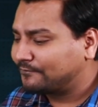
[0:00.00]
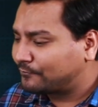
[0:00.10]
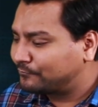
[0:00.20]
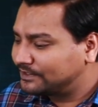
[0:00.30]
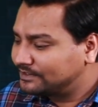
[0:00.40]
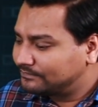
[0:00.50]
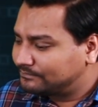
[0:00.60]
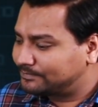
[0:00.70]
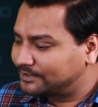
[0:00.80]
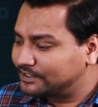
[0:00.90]
f of 1
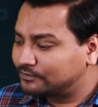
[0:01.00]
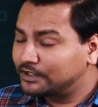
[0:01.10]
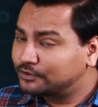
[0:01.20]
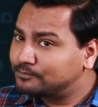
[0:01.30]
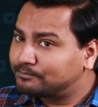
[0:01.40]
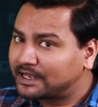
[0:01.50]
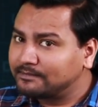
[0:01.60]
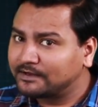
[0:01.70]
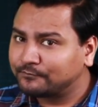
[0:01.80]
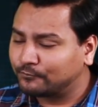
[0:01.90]
will be equal to pi
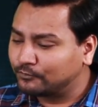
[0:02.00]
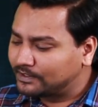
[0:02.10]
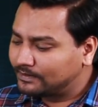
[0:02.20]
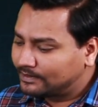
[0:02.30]
by 4